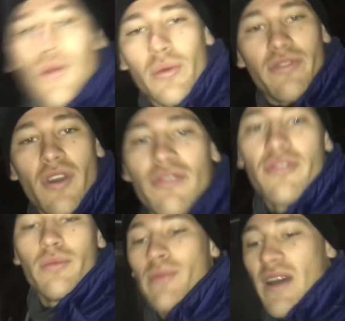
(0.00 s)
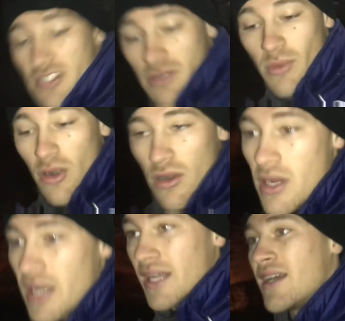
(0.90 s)
we've got a football match tomorrow
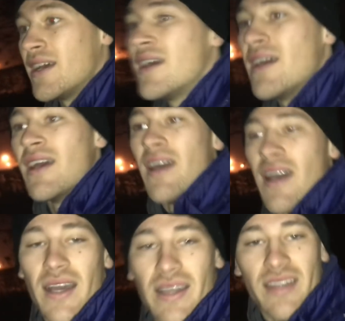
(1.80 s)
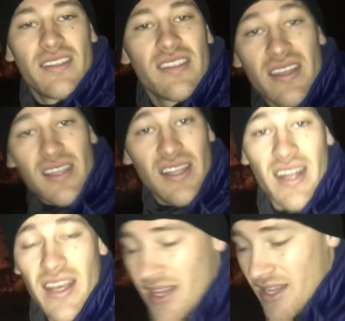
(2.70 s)
against Stirling.